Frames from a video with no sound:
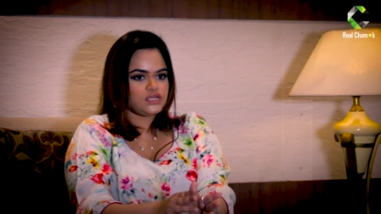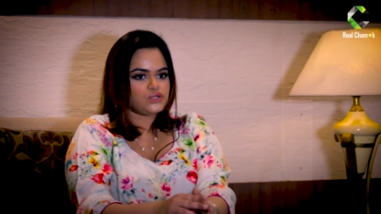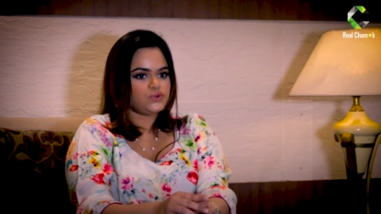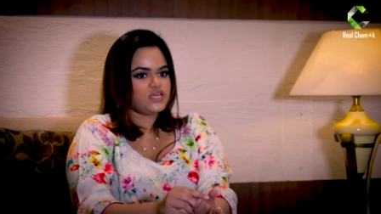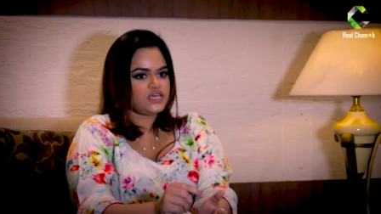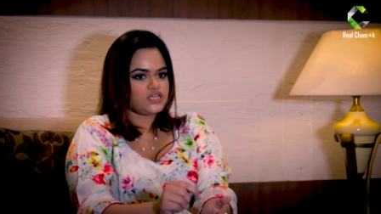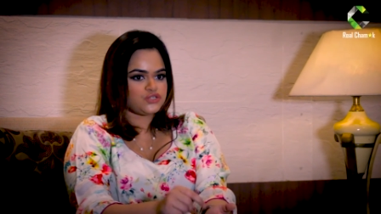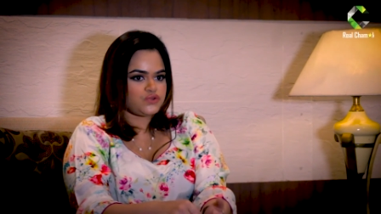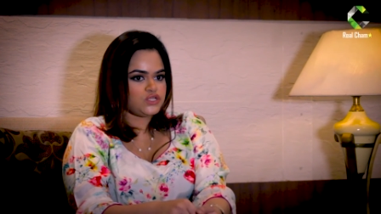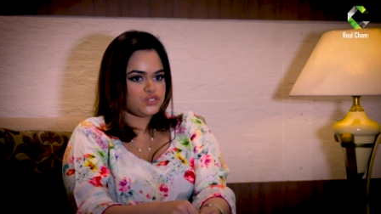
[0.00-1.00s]
including
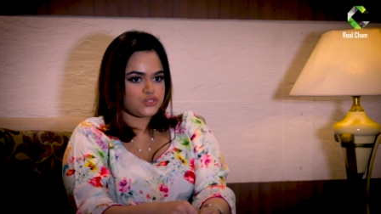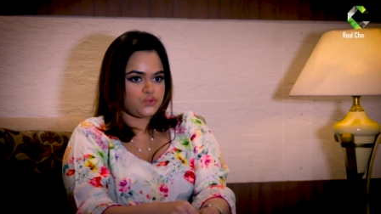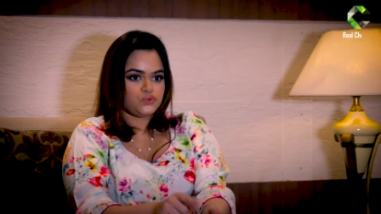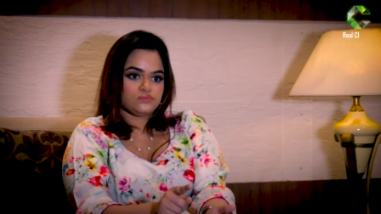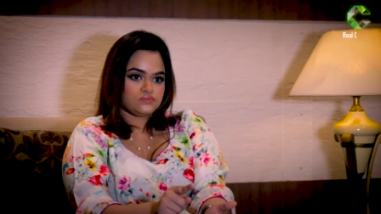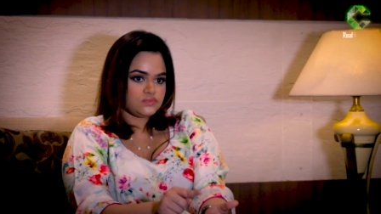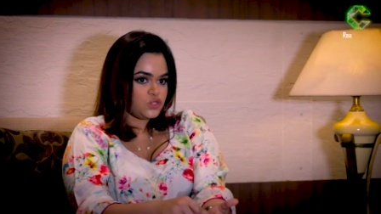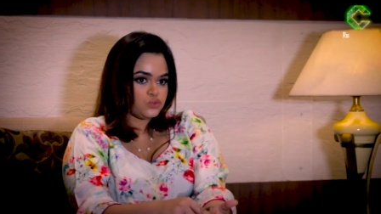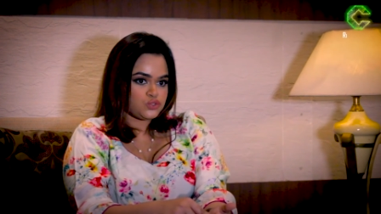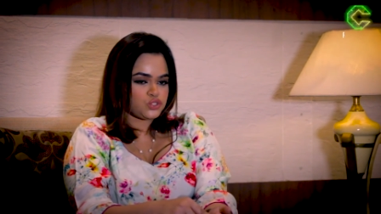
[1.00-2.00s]
catering to
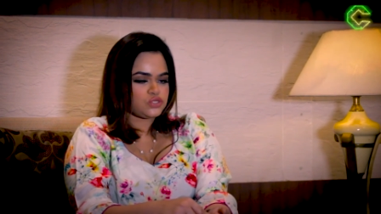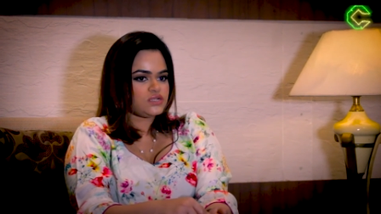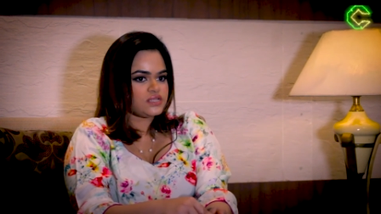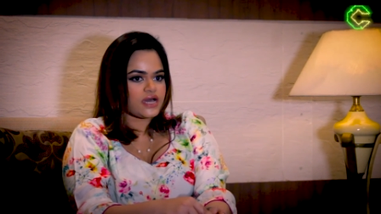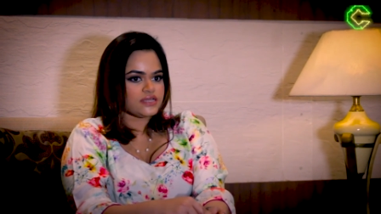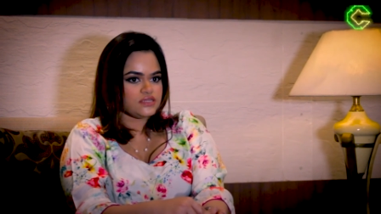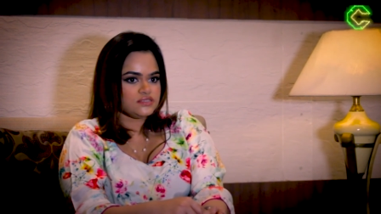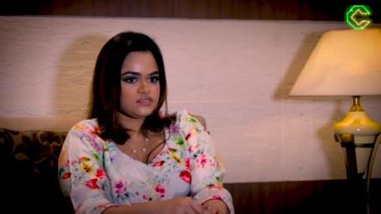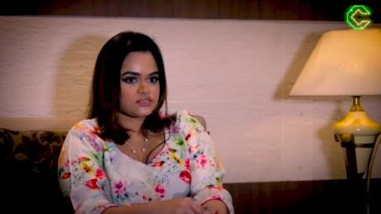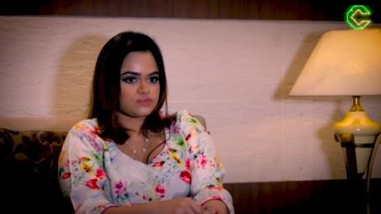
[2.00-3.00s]
nutritional
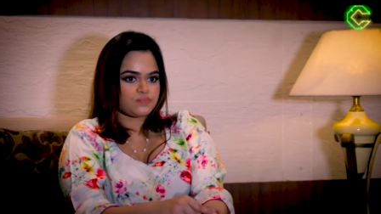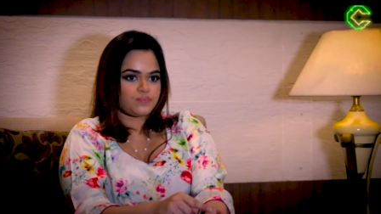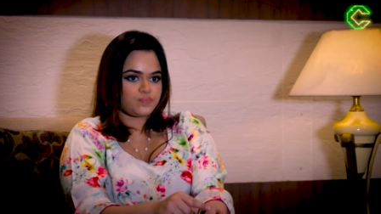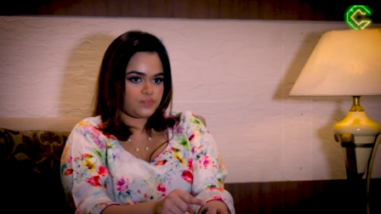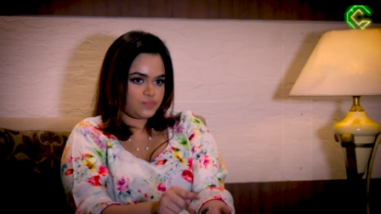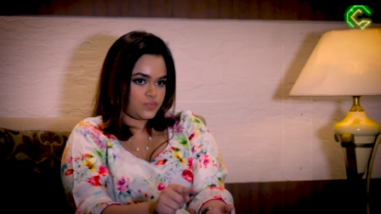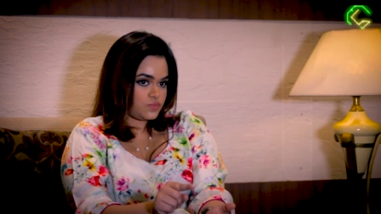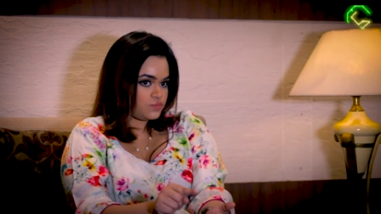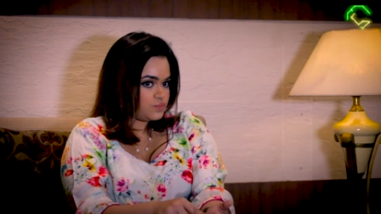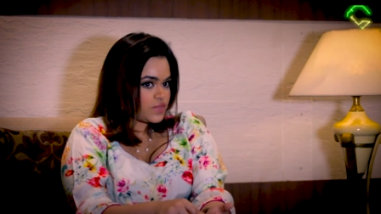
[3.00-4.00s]
guidance,
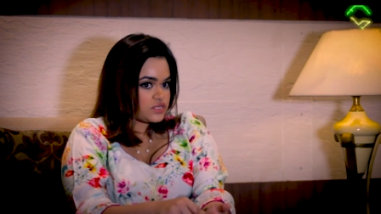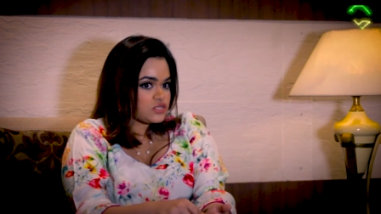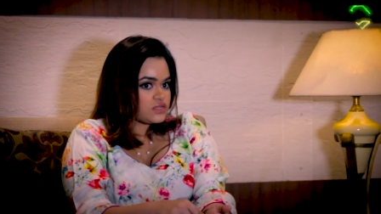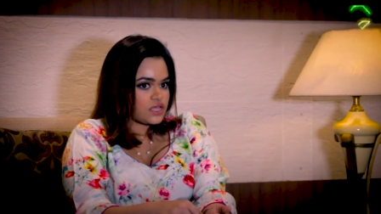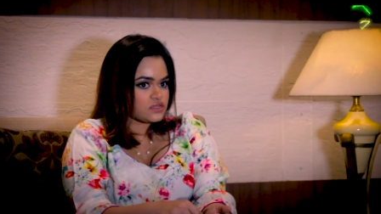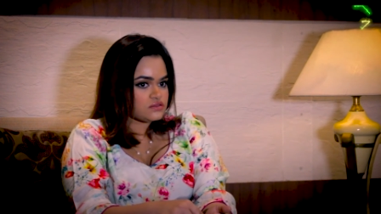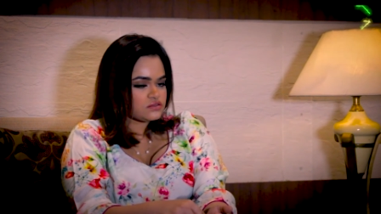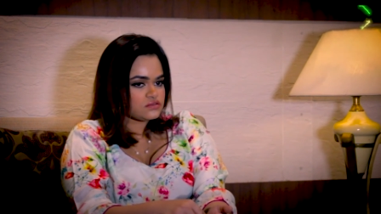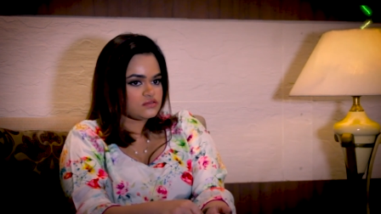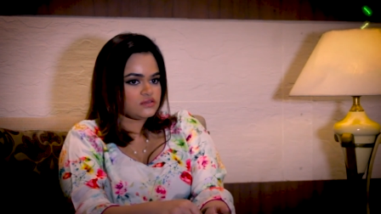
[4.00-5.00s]
mental health,
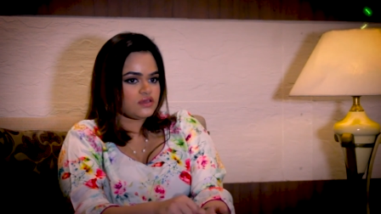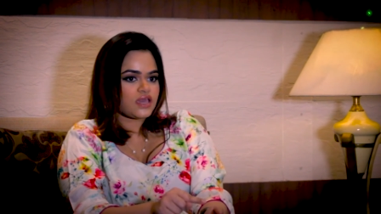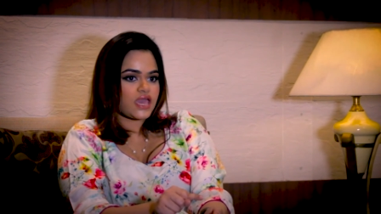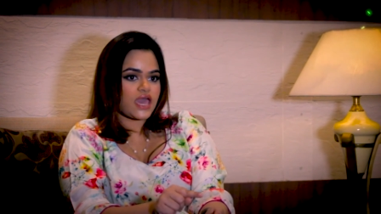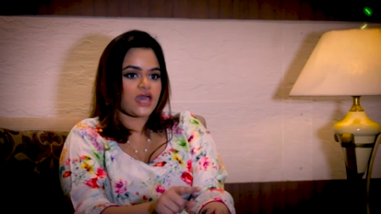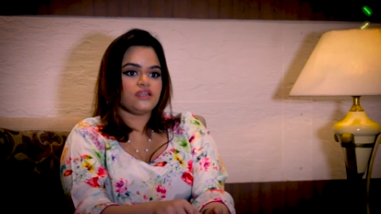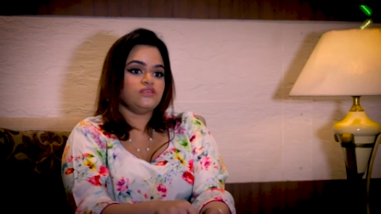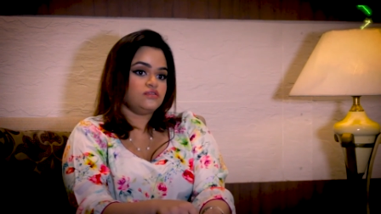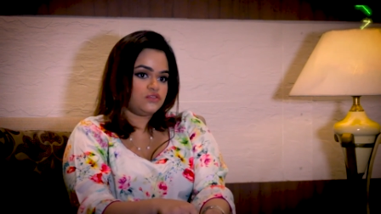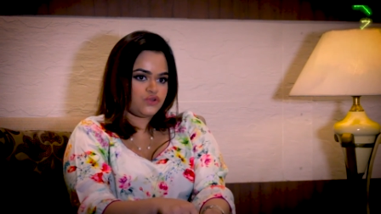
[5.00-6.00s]

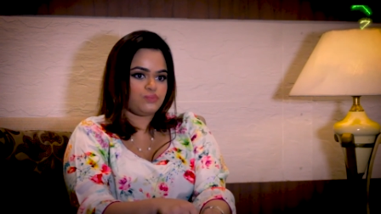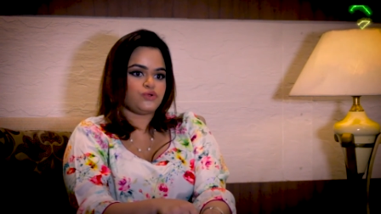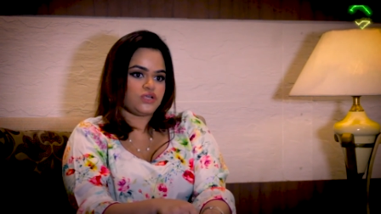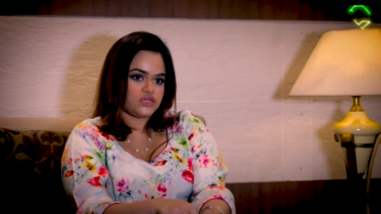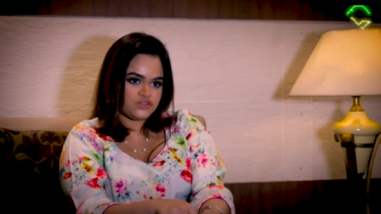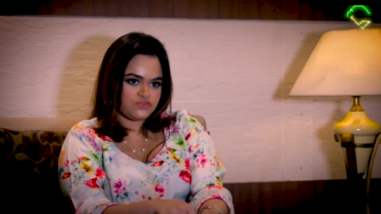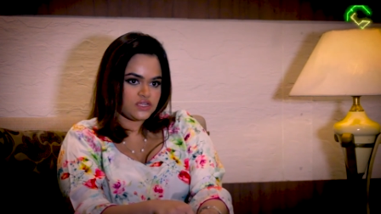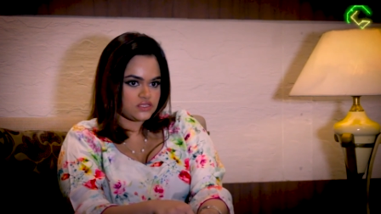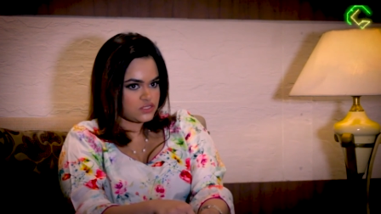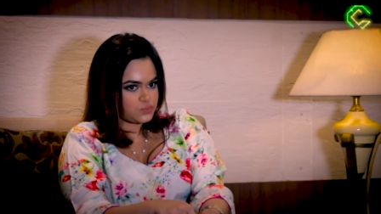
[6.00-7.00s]
and the reproductive
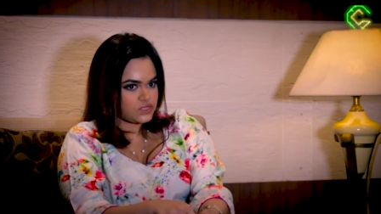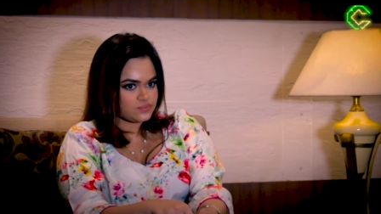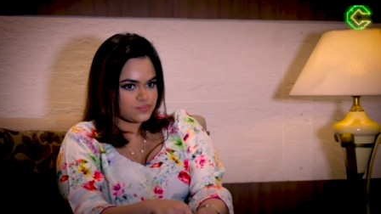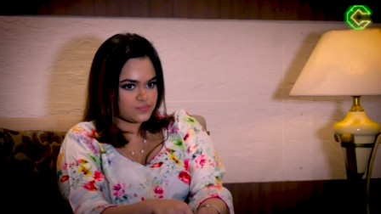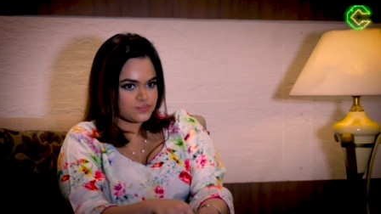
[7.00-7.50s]
health as well.